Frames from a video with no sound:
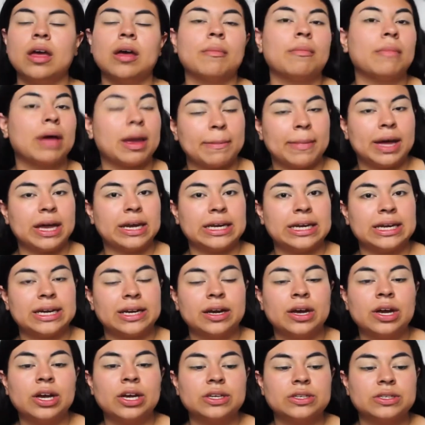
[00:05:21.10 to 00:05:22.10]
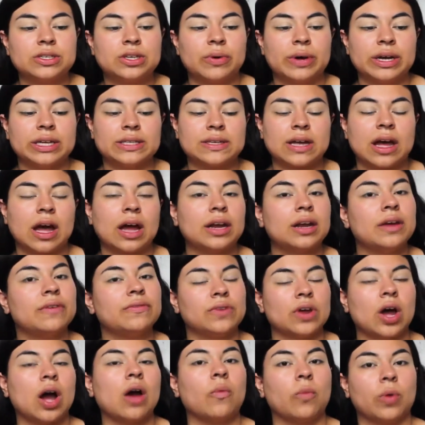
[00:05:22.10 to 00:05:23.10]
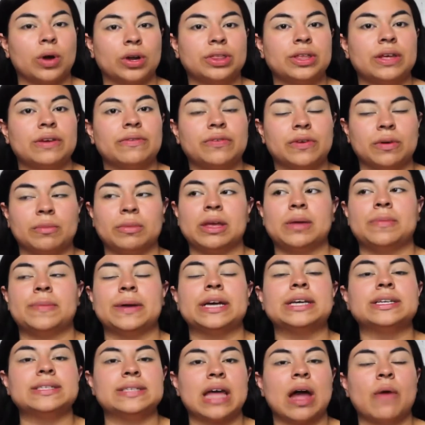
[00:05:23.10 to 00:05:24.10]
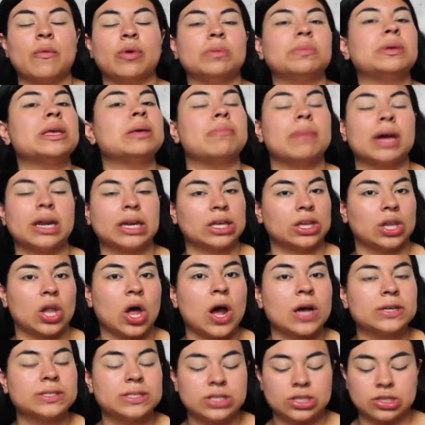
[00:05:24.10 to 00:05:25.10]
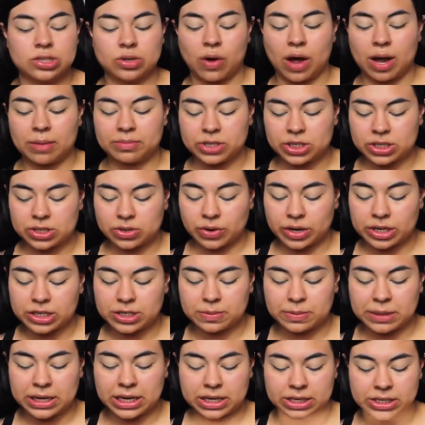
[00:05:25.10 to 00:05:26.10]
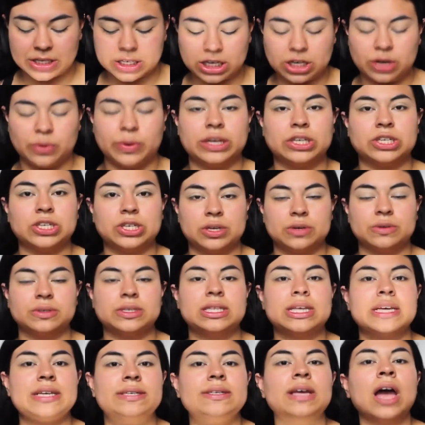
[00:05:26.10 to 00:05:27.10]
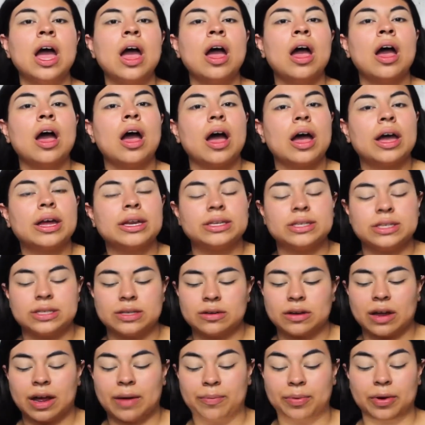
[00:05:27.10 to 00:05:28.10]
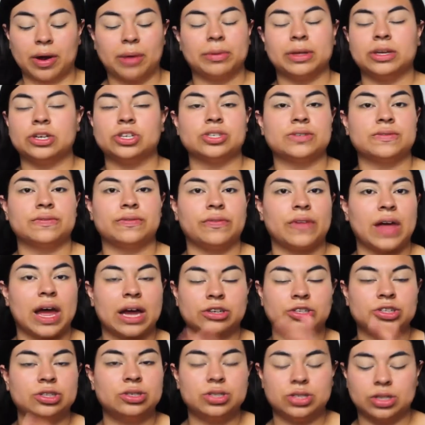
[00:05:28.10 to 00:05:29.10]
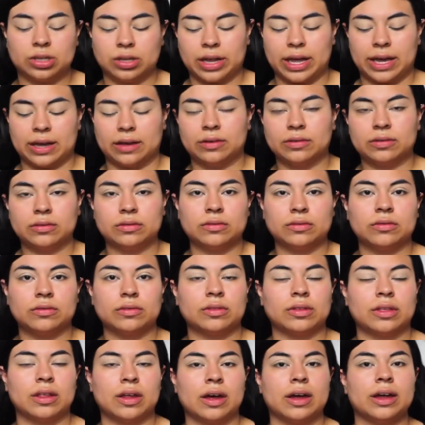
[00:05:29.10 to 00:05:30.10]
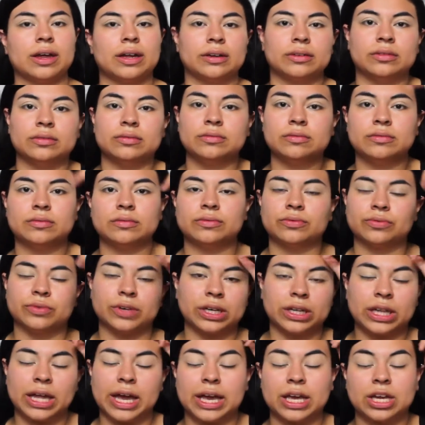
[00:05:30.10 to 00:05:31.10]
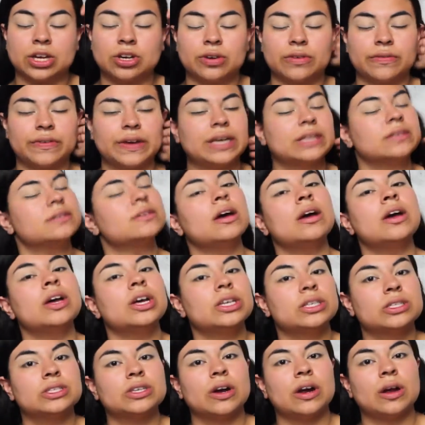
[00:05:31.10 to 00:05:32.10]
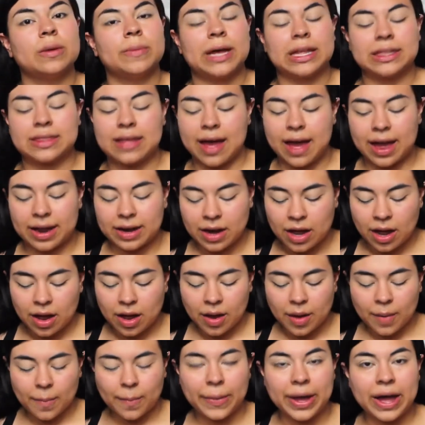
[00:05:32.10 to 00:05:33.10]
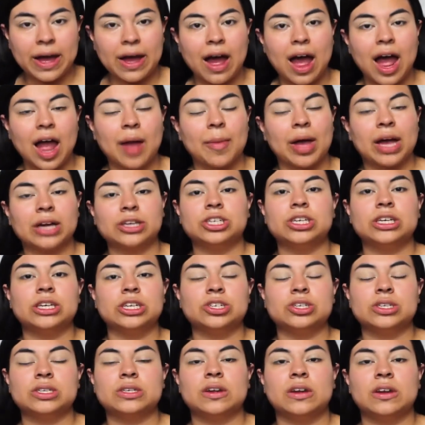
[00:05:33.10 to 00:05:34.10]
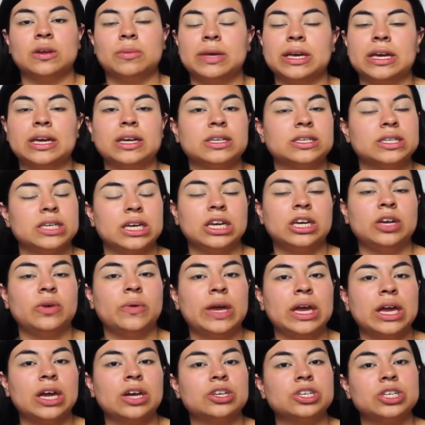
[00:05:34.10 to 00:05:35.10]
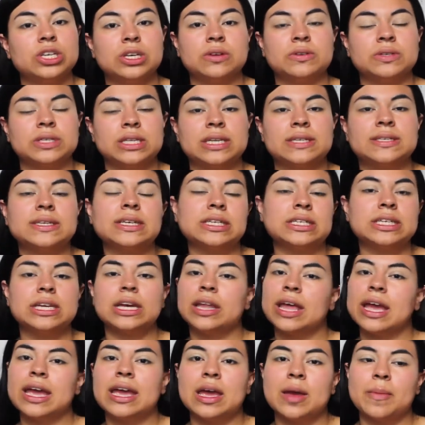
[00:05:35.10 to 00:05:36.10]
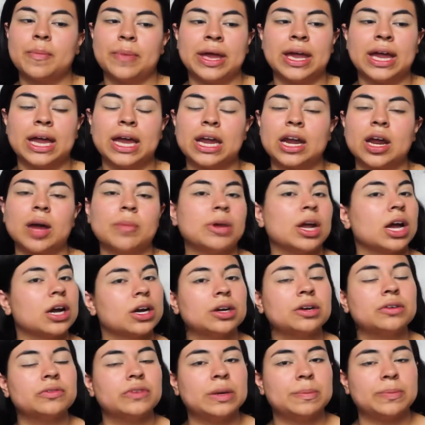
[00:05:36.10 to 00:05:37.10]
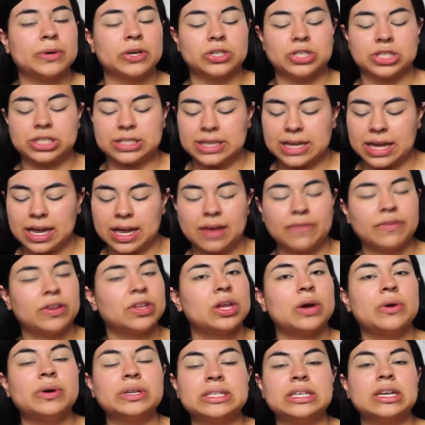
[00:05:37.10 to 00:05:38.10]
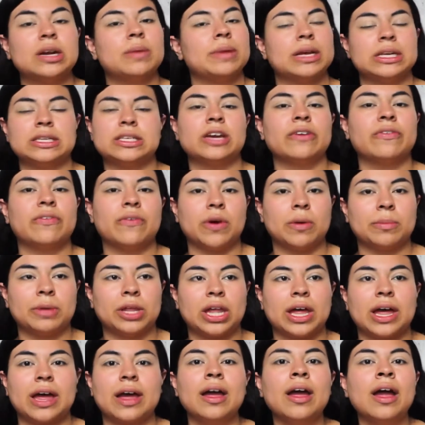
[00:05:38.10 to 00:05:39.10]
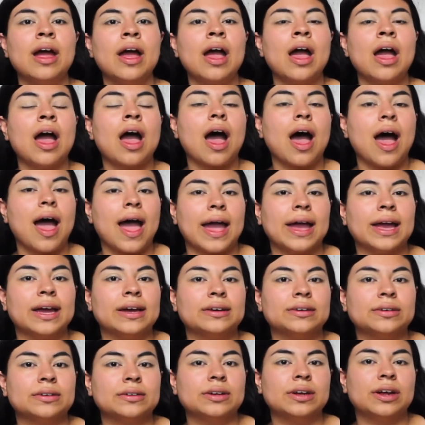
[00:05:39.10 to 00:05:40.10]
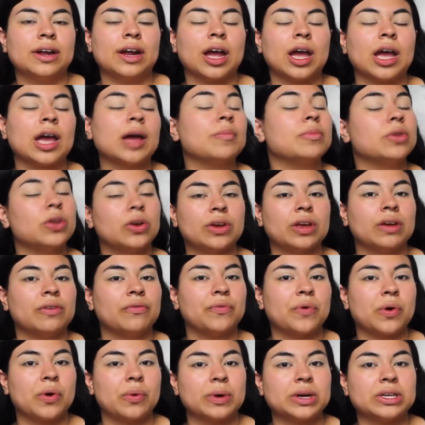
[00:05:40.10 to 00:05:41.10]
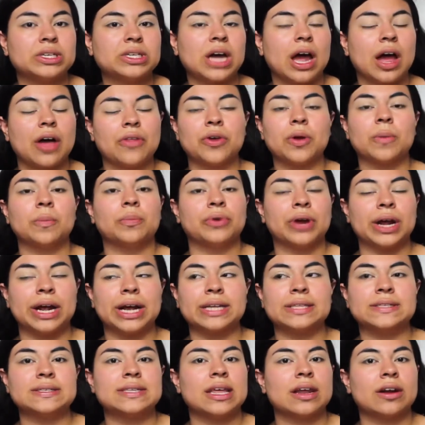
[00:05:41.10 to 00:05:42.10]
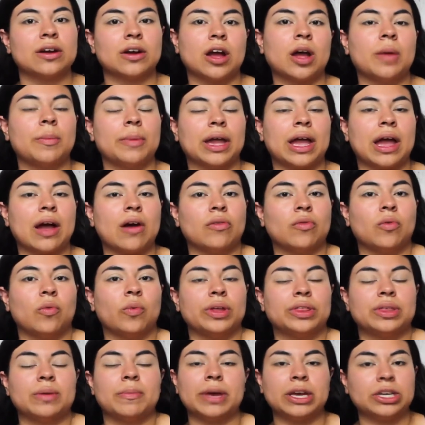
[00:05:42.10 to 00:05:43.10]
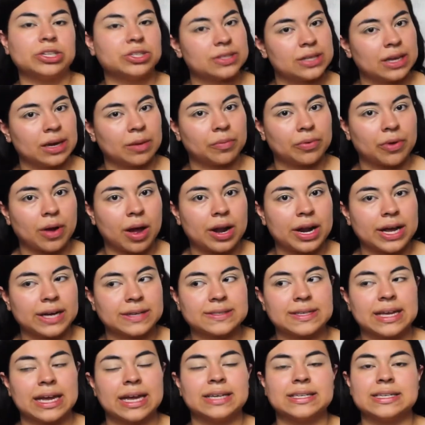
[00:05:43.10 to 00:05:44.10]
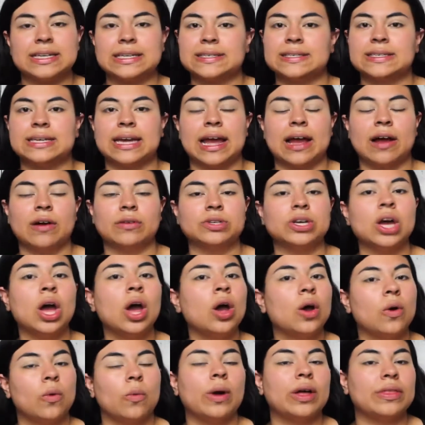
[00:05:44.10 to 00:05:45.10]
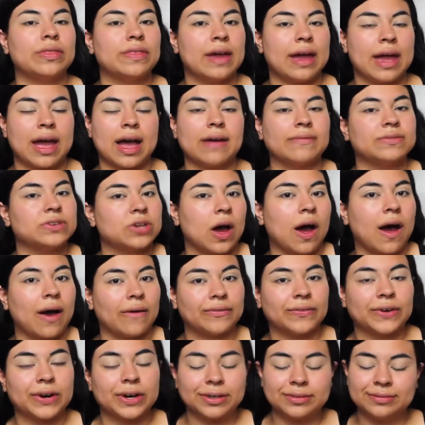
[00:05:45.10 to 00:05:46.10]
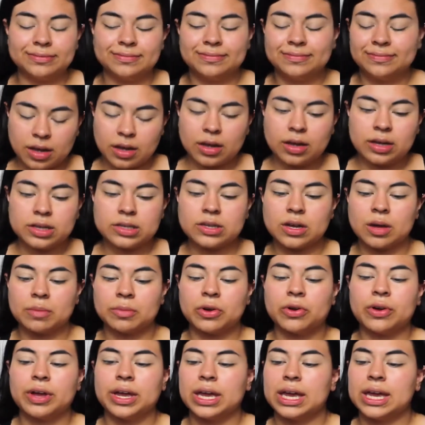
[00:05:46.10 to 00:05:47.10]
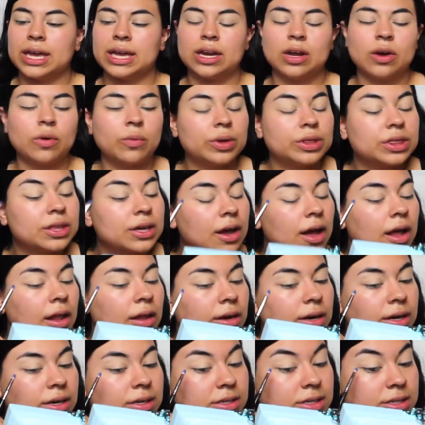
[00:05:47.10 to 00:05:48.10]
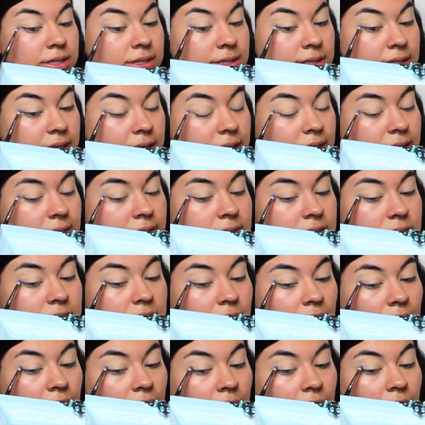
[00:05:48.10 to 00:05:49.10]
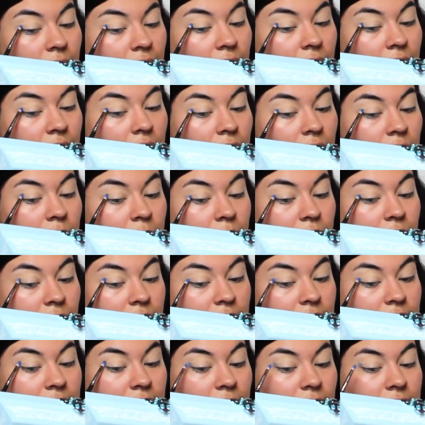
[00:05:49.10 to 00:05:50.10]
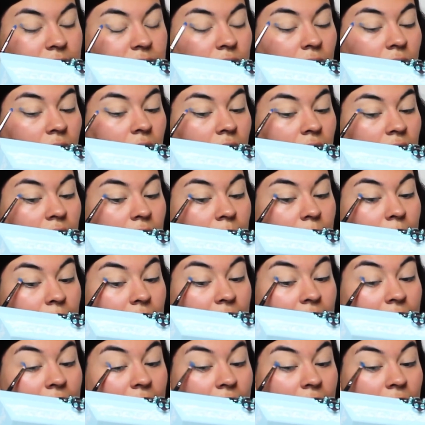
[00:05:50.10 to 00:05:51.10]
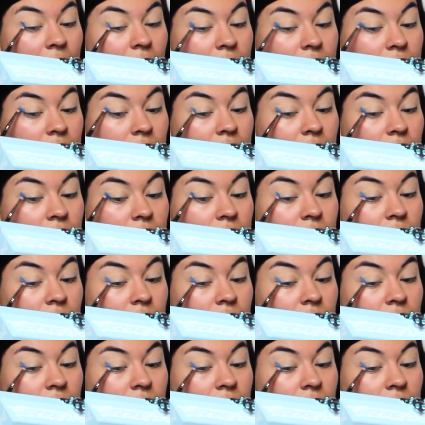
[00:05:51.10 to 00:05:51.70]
my money, so it's kind of not worth it for me because that would be money lost. So I'm just going to be continuing to use this, and I probably just flashed like the ring light in your face. Sorry about that. But I'm actually just going to be continuing to use this until I hit pan. I'm not going to repurchase it, even though it's an amazing formula. I am looking forward to other brands that are coming out with amazing products and testing out what they have to offer. So I'm going in with the color Deceased and putting that on my outer